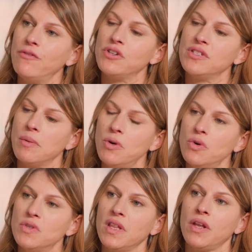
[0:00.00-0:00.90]
if you're someone
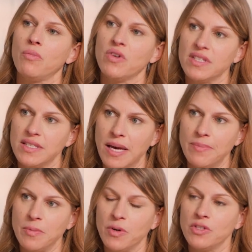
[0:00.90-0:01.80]
who's a little more
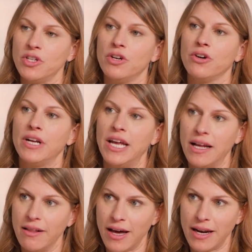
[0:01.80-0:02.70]
susceptible to
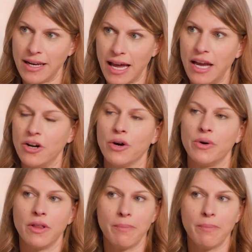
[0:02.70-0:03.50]
urinating a lot at night or going to